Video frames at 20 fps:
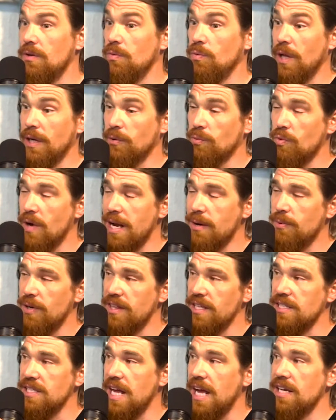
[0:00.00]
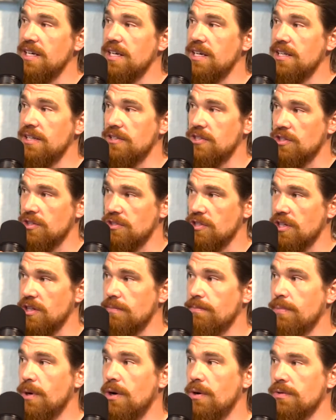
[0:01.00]
right where the tendon inserts on the
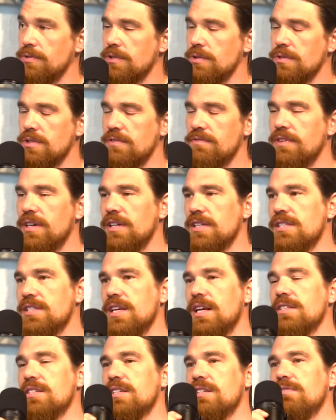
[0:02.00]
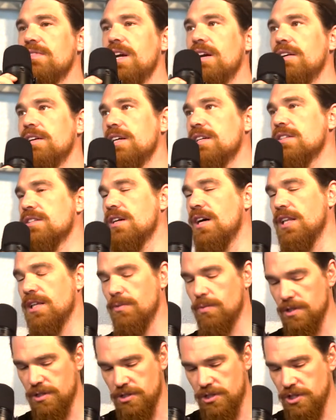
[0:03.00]
bone. So it's a very sensitive area. It's not like
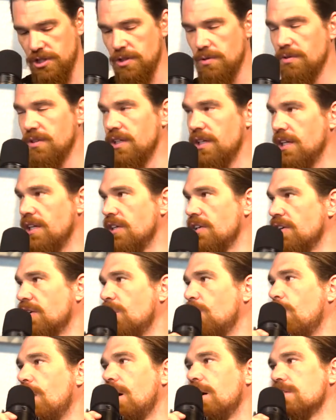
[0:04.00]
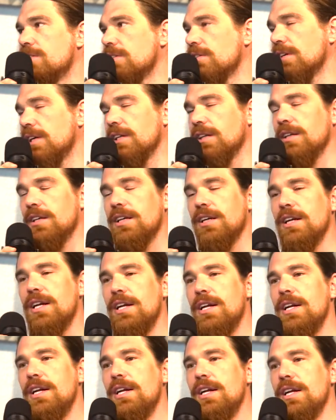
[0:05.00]
we're shooting it into your quads or anything.
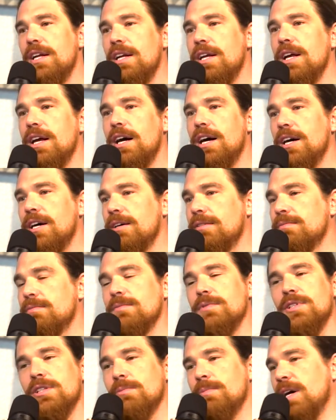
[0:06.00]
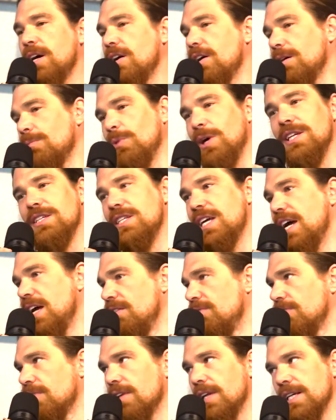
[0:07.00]
So my arm went dead
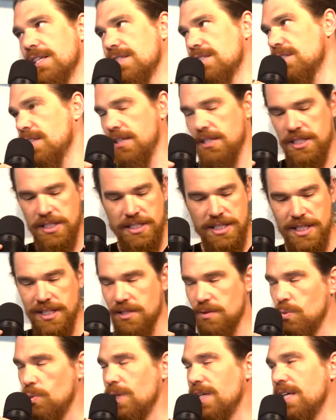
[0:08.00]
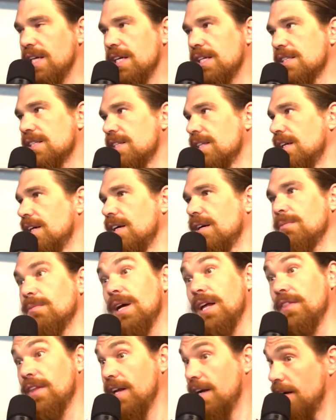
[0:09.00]
for 6 weeks.
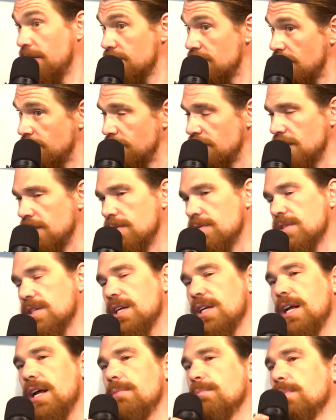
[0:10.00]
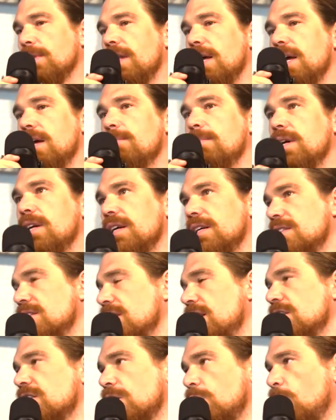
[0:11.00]
And then I was able to use it and play, but it's
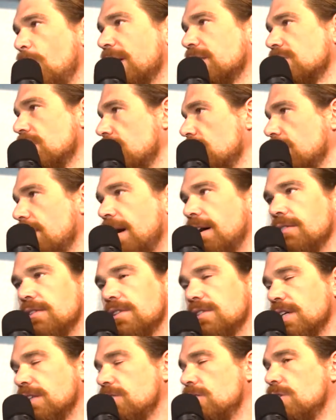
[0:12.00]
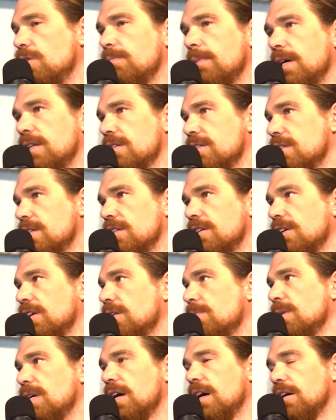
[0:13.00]
a quick turnaround. It's 2 months and you're going to
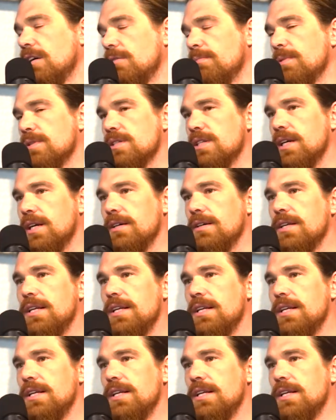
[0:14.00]
be 100%,